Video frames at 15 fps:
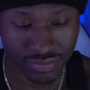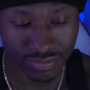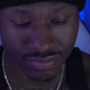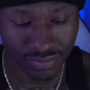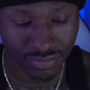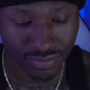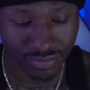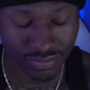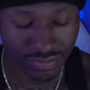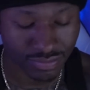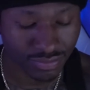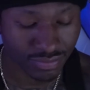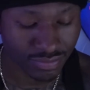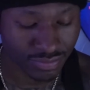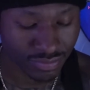
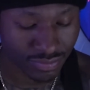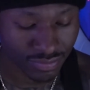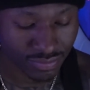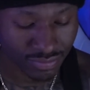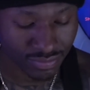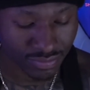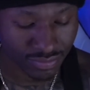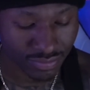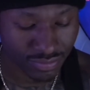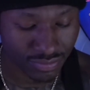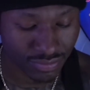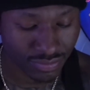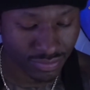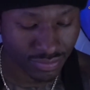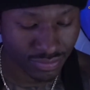
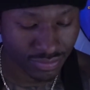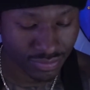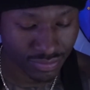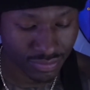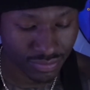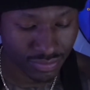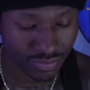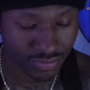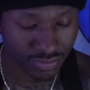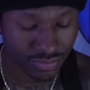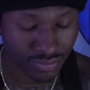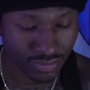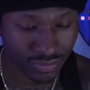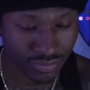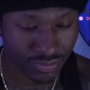
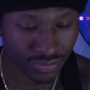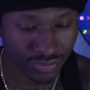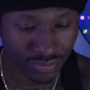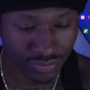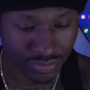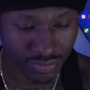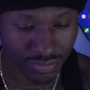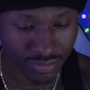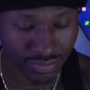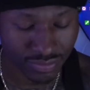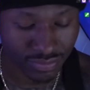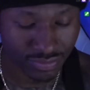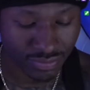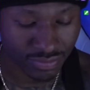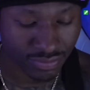
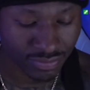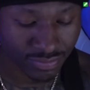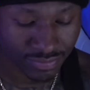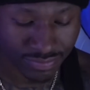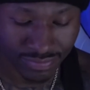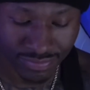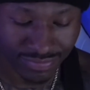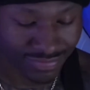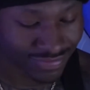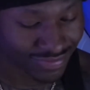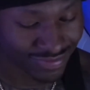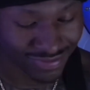No one is speaking in this clip.